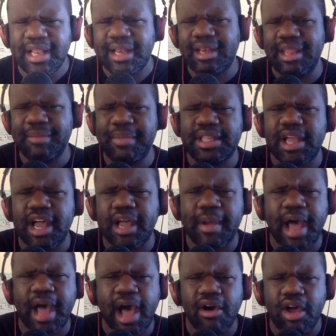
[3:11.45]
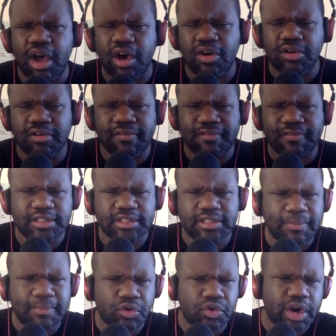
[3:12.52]
Let me talk about how cold and fucked
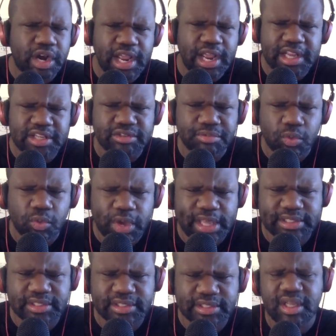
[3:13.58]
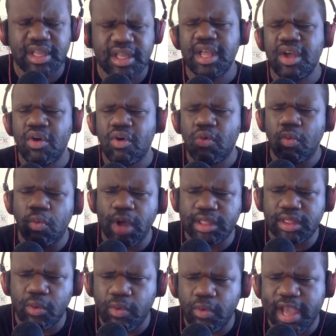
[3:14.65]
up foreign aid is from the West.
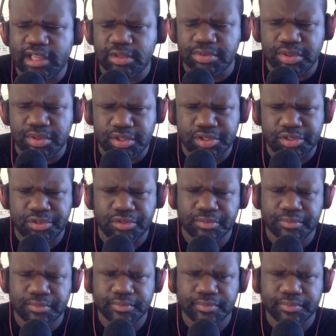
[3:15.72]
What the West will do.